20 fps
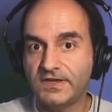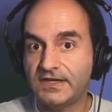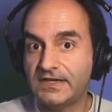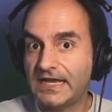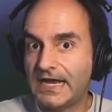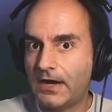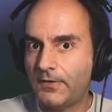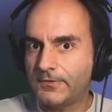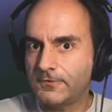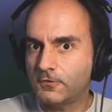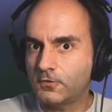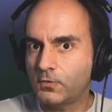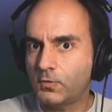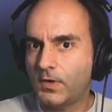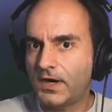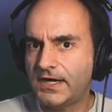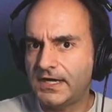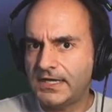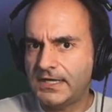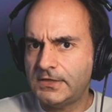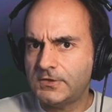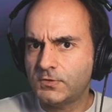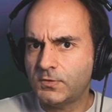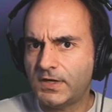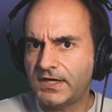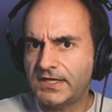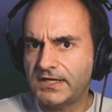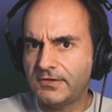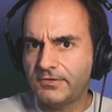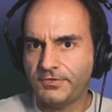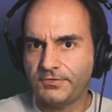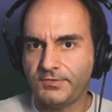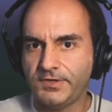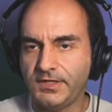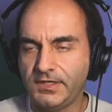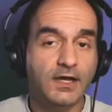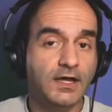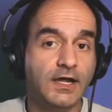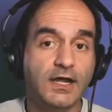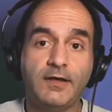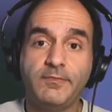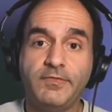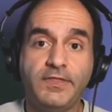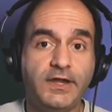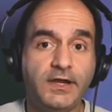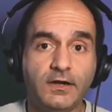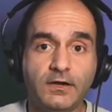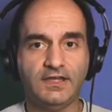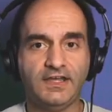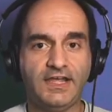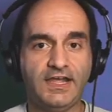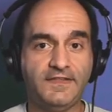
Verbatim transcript: now in 2023, I'm there.